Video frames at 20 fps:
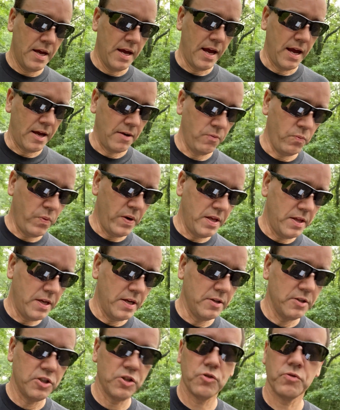and with
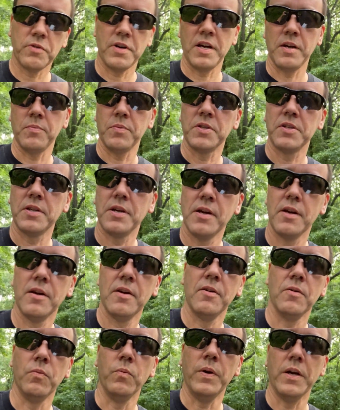his stripes
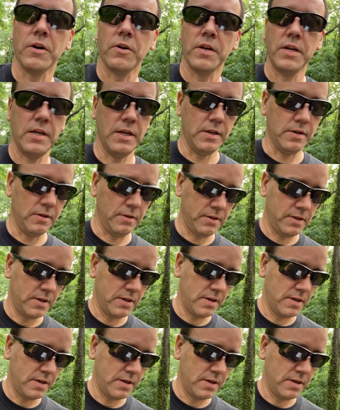we are healed.